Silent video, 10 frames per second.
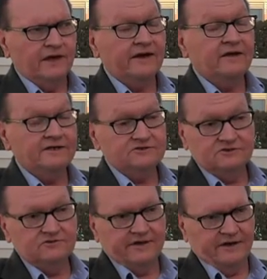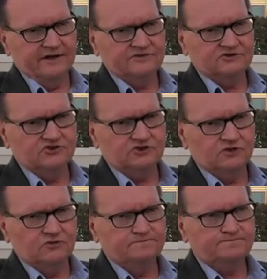And I like to do that. I like to
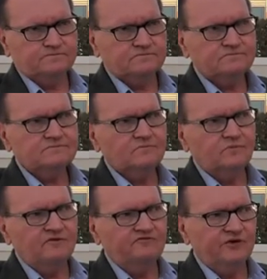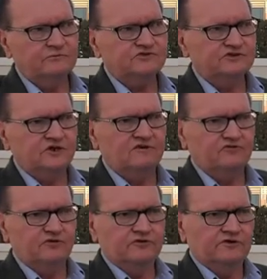show films to
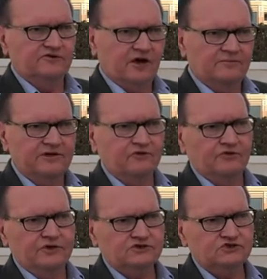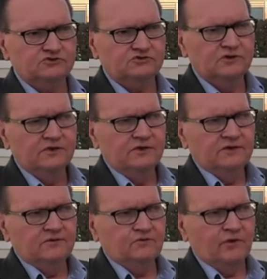cover a topic or an
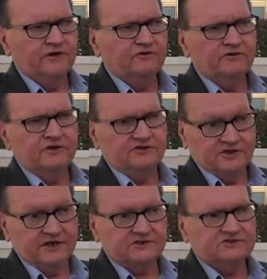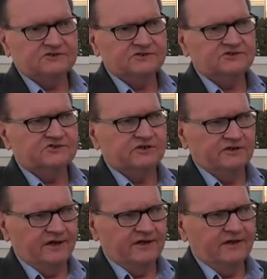issue rather than a text
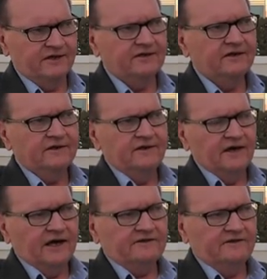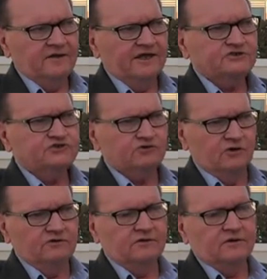necessarily. And I lecture
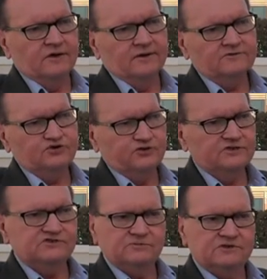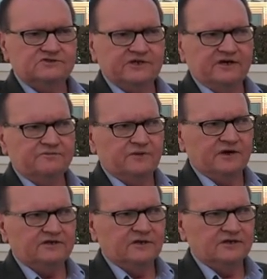on Judaism in the South, but
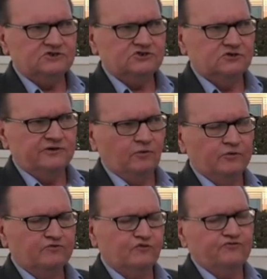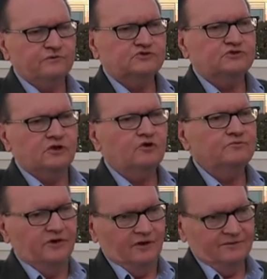I show that wonderful film
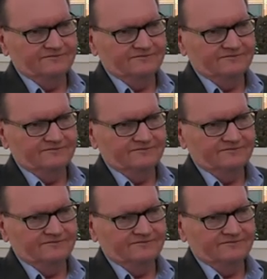Shalom Y'all.